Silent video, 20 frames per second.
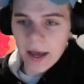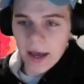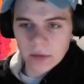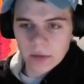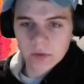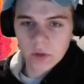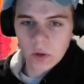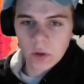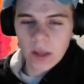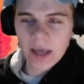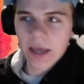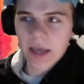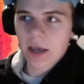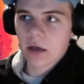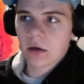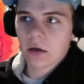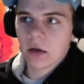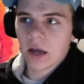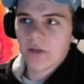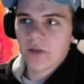So like
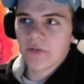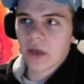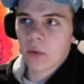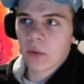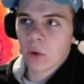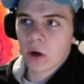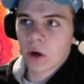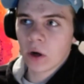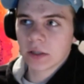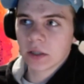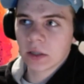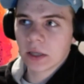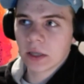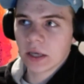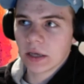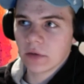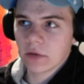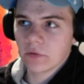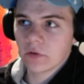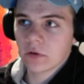if they wanted to
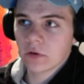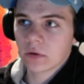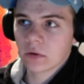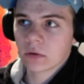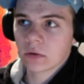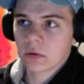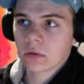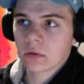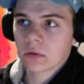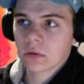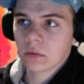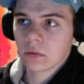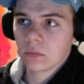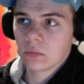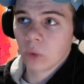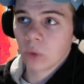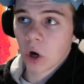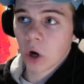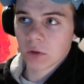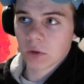leave
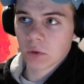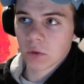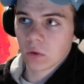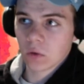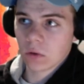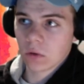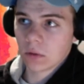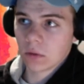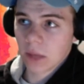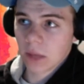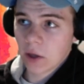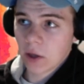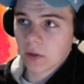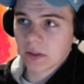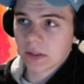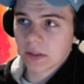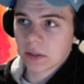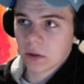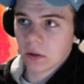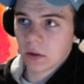Barstool, they could
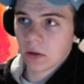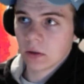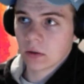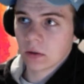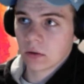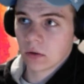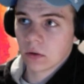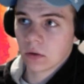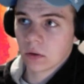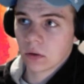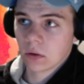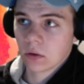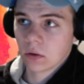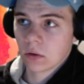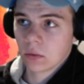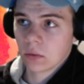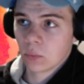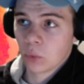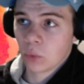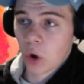still
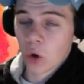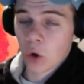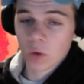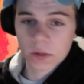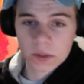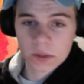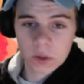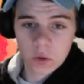post to